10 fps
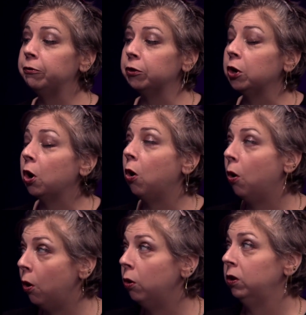lives for their
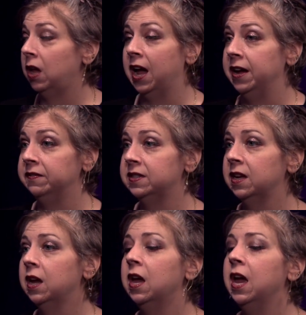whole lives
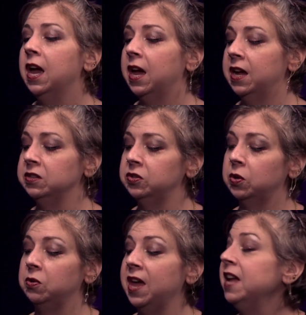yeah and
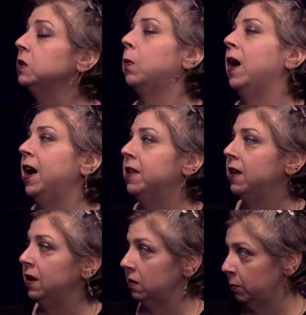so that's why
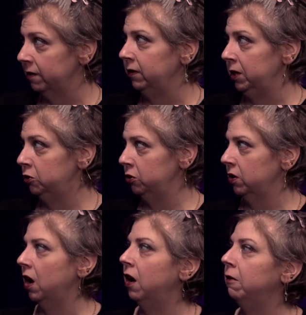they get the
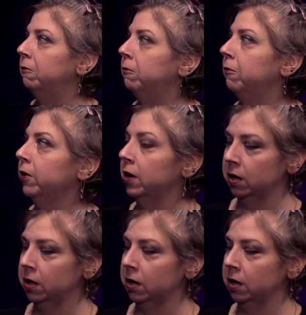privilege of yeah.